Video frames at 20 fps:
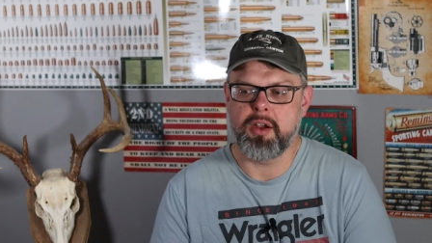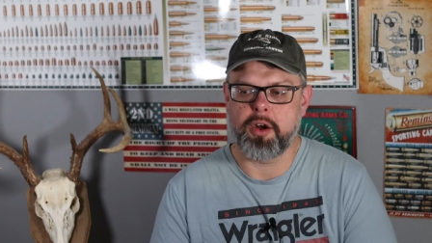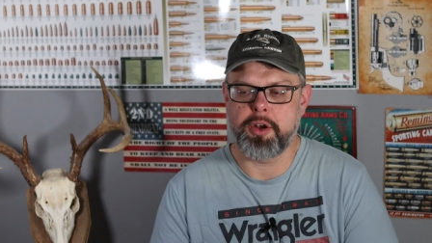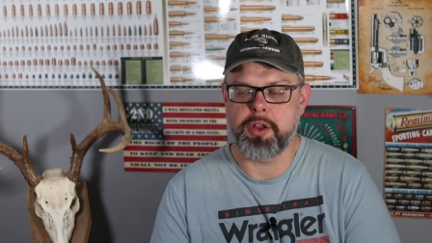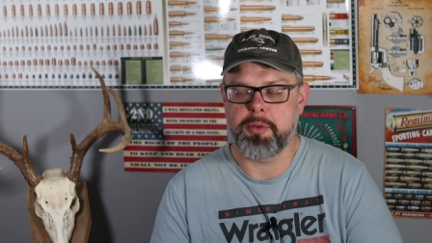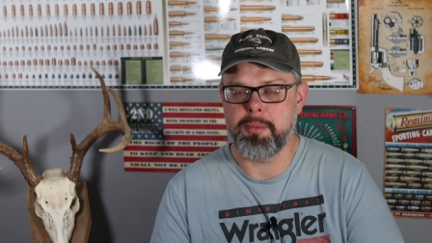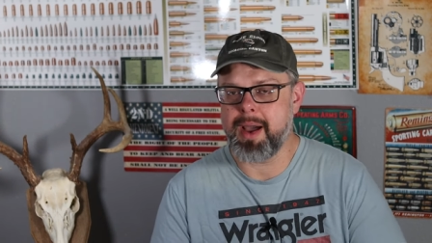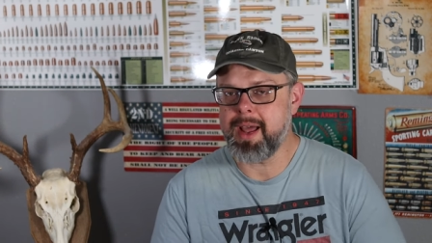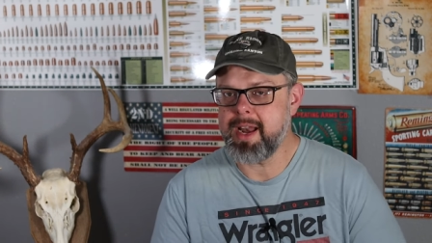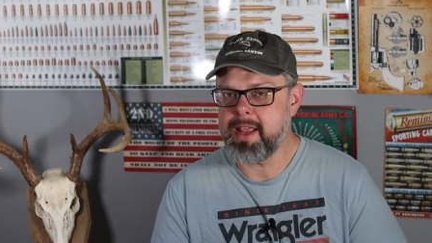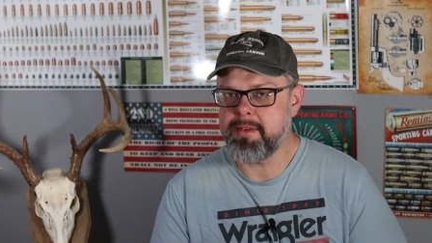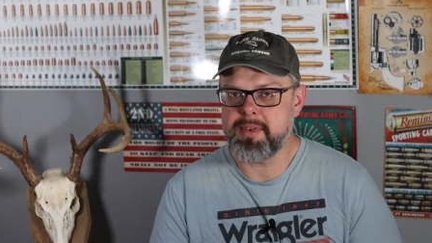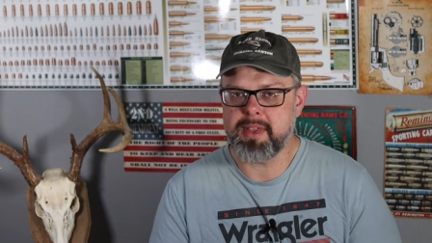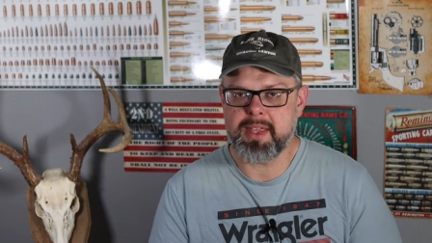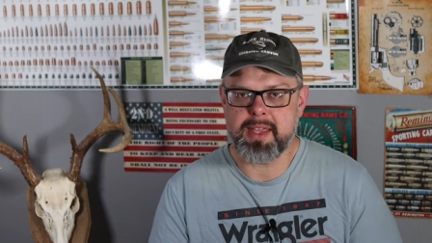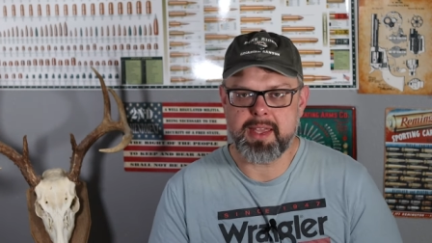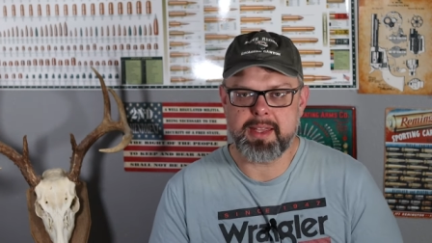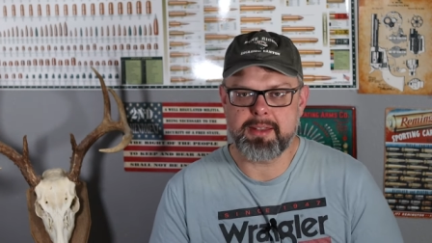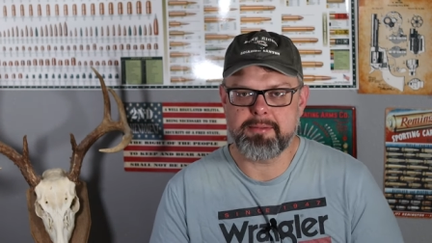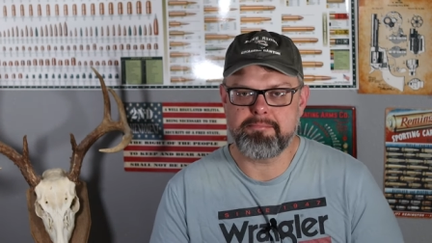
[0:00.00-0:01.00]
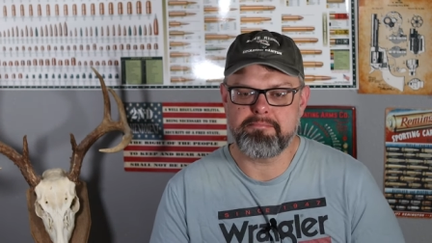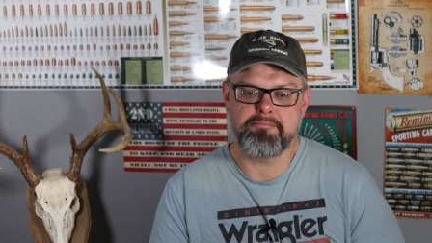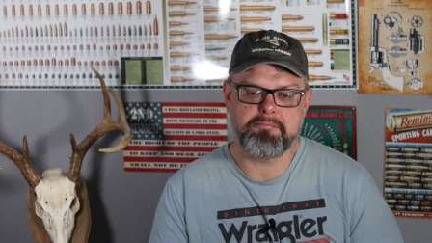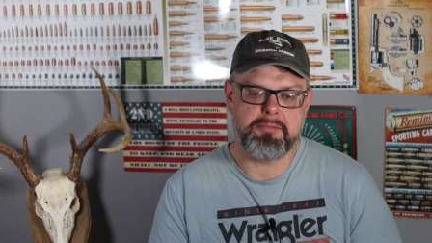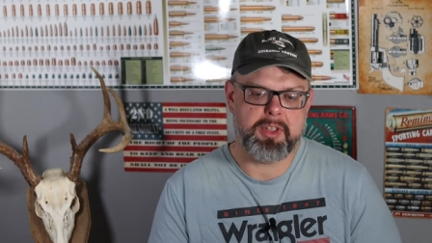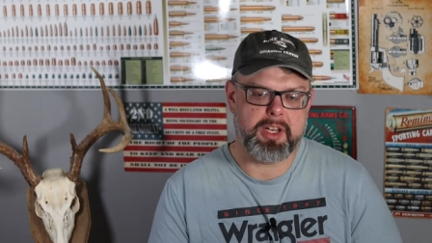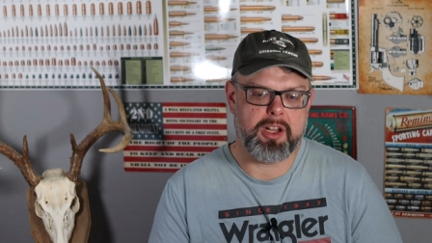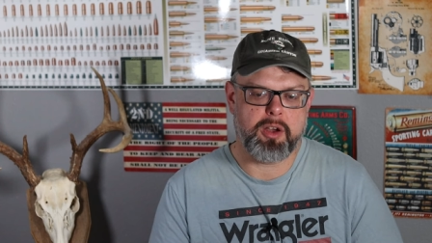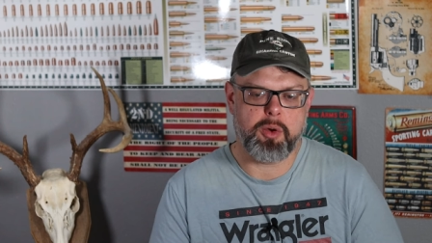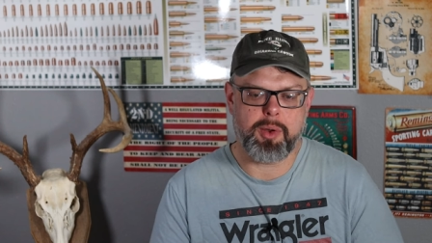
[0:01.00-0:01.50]
Or you might even get,
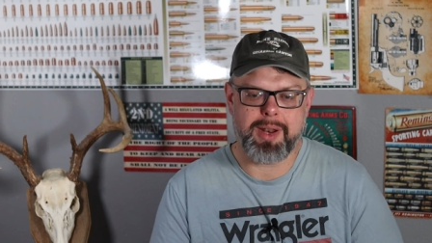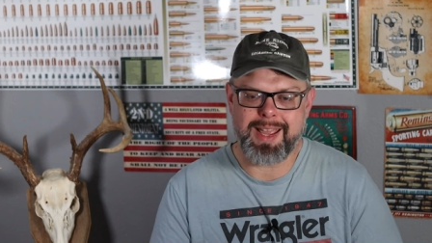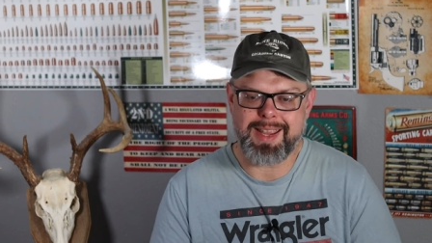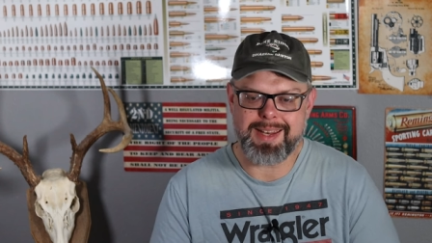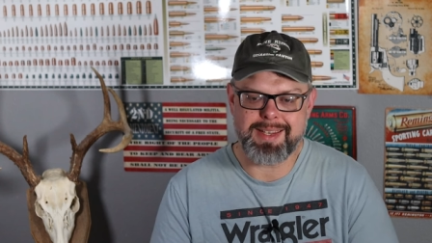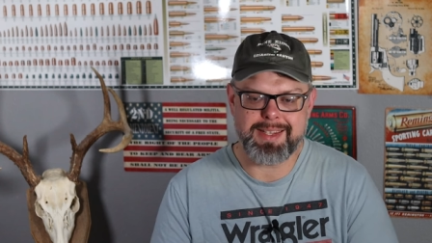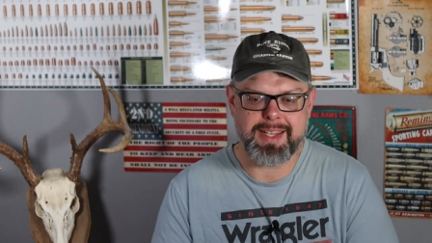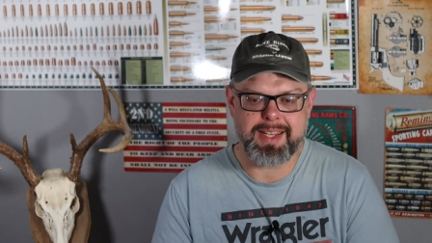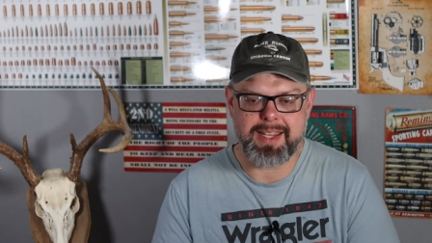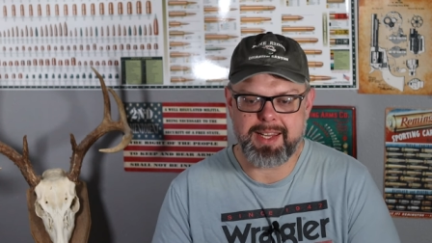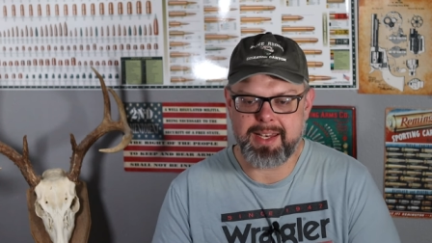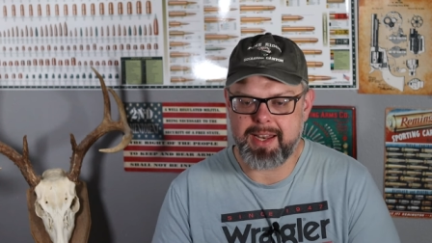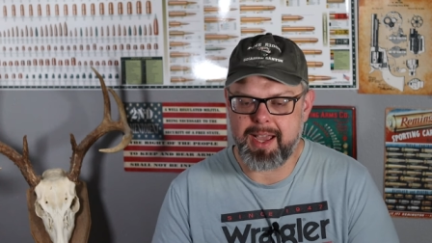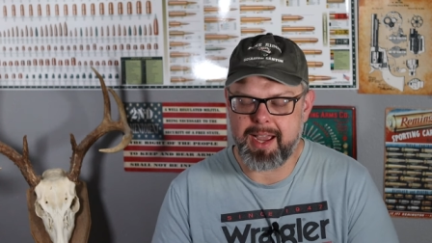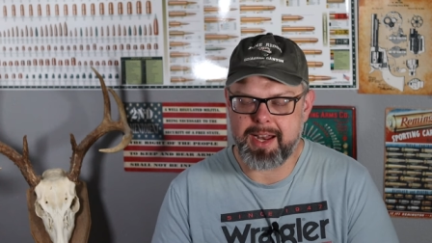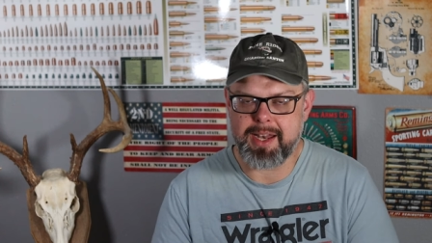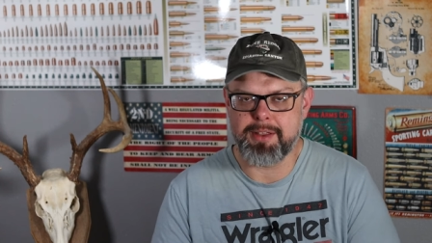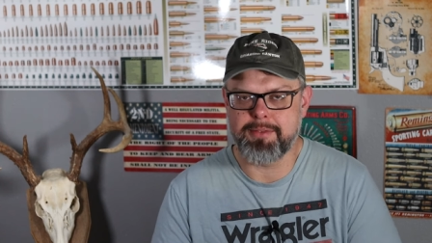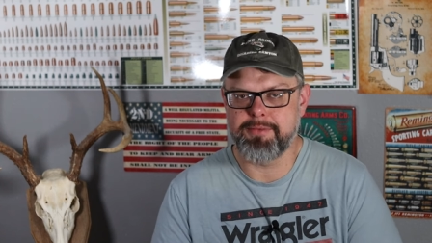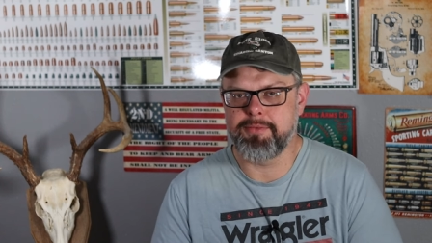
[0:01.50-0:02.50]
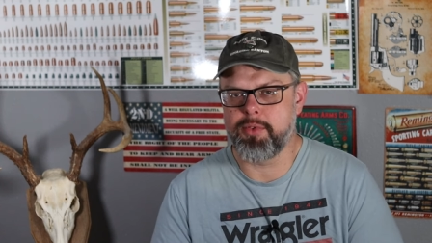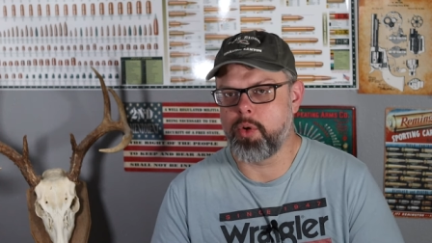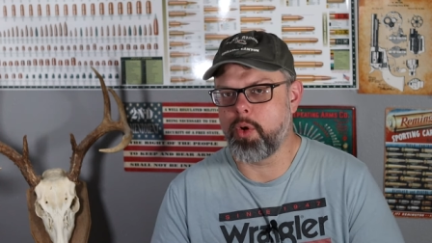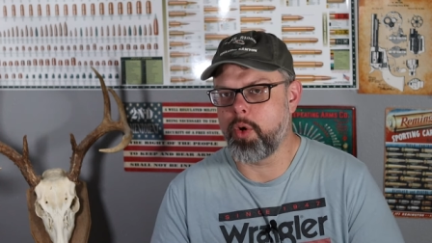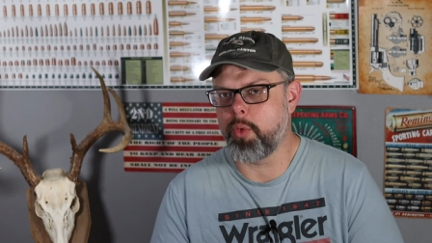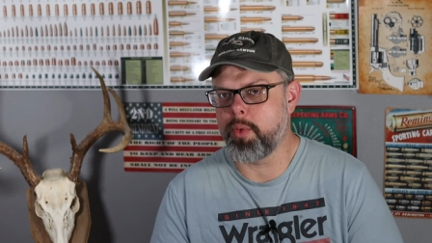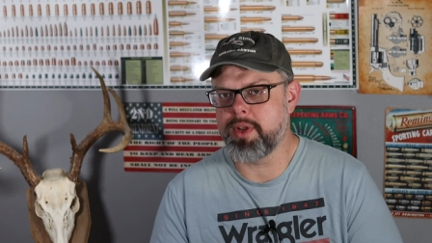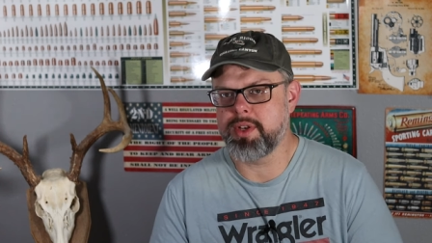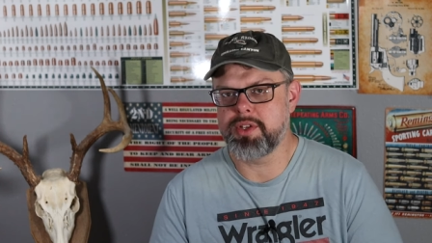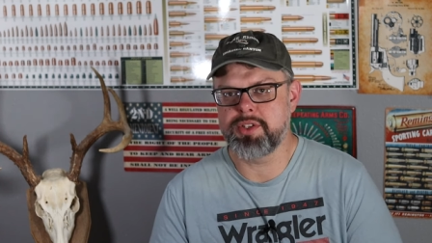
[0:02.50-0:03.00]
you know, an
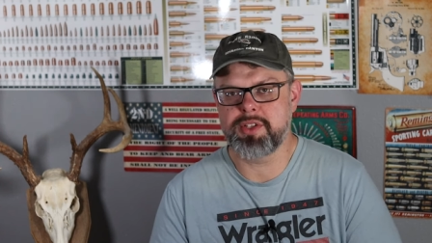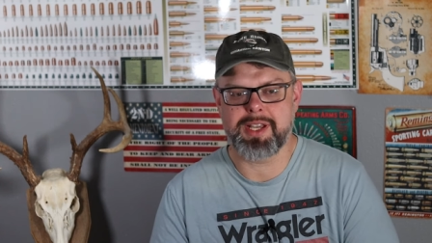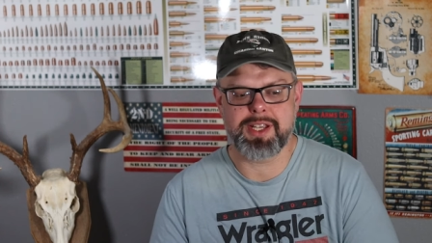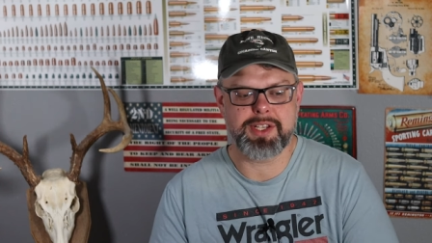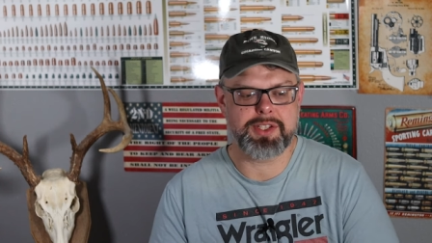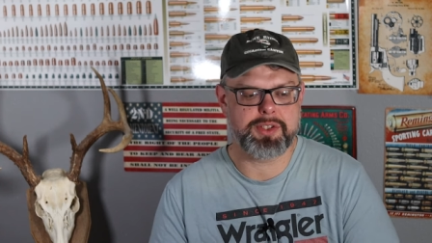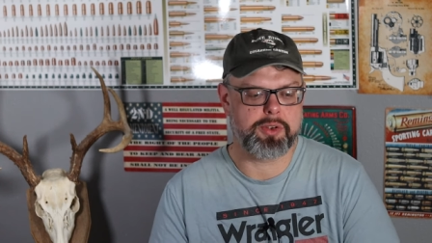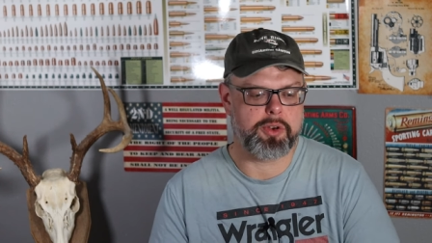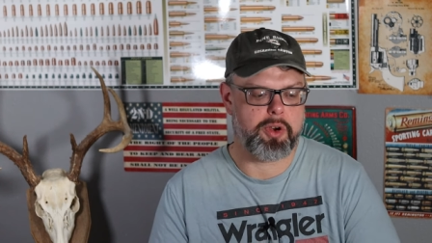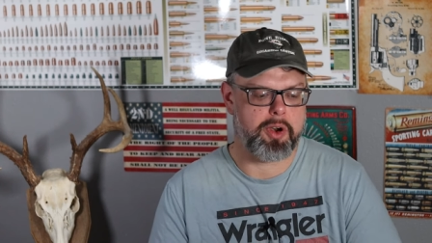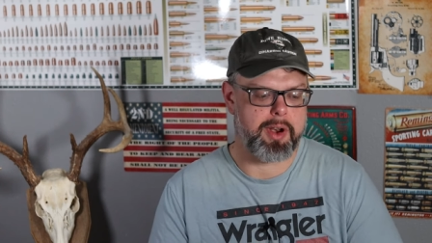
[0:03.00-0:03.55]
1894 Winchester